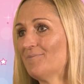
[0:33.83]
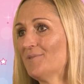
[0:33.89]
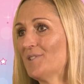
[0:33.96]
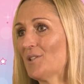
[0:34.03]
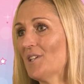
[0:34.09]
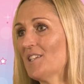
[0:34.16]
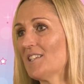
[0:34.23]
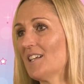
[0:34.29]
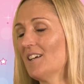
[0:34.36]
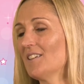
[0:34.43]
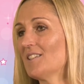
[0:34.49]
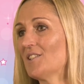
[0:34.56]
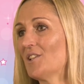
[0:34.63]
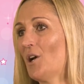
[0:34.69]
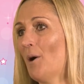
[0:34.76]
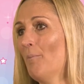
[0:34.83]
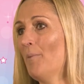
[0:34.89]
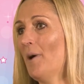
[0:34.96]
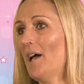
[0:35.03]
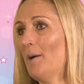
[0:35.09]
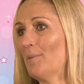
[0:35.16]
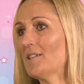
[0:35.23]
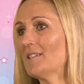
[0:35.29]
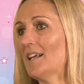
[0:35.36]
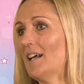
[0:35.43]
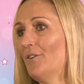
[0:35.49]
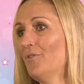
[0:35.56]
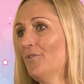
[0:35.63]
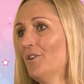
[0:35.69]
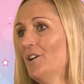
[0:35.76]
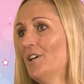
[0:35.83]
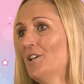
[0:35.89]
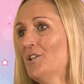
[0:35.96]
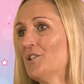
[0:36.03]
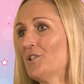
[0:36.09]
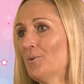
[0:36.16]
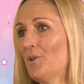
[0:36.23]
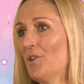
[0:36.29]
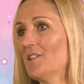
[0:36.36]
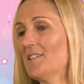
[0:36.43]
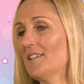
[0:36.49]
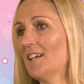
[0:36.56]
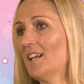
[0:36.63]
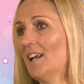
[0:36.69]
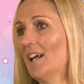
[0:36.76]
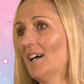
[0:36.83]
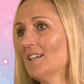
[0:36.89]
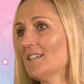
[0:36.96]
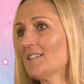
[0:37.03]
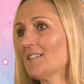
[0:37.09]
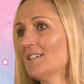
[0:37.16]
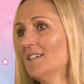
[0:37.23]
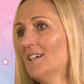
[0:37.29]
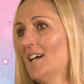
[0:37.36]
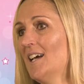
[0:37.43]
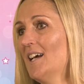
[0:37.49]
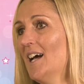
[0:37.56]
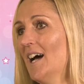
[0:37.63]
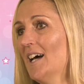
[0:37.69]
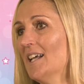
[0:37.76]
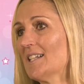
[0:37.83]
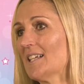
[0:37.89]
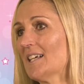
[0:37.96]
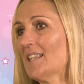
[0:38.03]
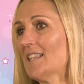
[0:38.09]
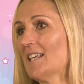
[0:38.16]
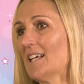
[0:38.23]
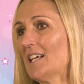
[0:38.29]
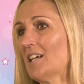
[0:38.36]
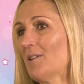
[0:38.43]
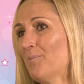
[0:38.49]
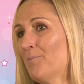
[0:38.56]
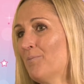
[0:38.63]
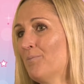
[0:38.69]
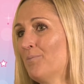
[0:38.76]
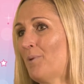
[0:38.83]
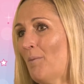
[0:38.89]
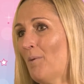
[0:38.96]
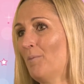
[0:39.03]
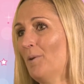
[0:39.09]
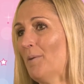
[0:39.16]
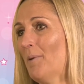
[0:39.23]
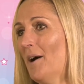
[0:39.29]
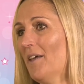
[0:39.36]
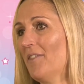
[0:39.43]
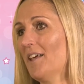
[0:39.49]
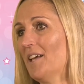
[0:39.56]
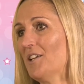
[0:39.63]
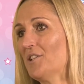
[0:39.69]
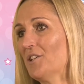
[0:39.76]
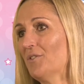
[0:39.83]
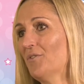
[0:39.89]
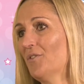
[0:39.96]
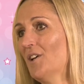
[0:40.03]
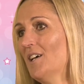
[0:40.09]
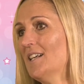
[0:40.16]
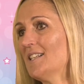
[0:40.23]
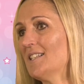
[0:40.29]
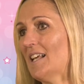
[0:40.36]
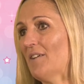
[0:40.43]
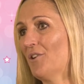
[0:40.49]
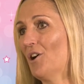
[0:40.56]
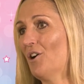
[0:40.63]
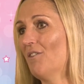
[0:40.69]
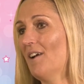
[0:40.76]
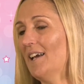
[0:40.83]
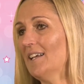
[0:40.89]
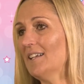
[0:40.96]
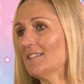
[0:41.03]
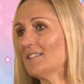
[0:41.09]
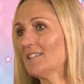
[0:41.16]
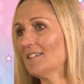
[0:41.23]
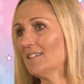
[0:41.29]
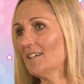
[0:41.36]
So I started to compare myself to others in the class, and I think probably by the age of 7 or 8